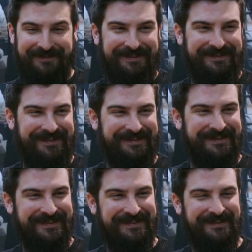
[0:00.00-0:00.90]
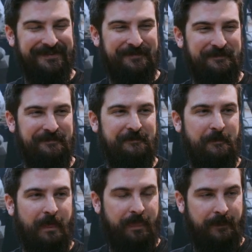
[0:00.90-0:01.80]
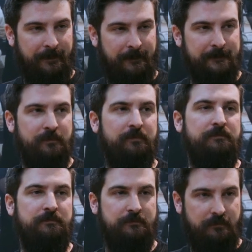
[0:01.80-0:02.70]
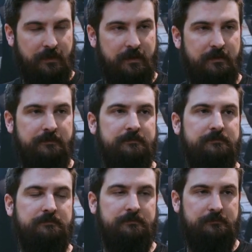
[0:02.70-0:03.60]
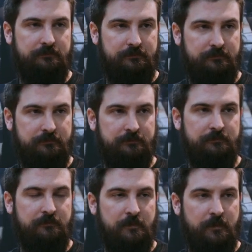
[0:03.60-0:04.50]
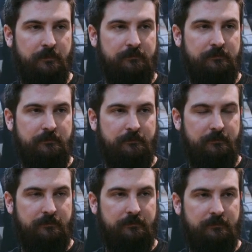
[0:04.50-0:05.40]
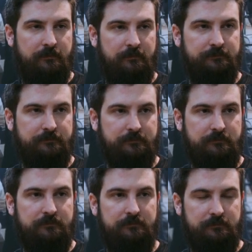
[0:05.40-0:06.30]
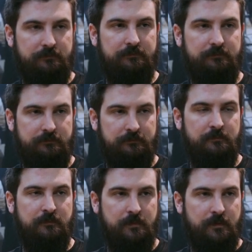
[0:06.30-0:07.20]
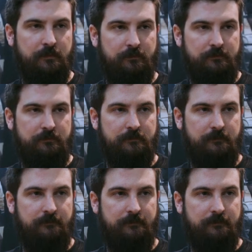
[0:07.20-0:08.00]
This person isn't speaking.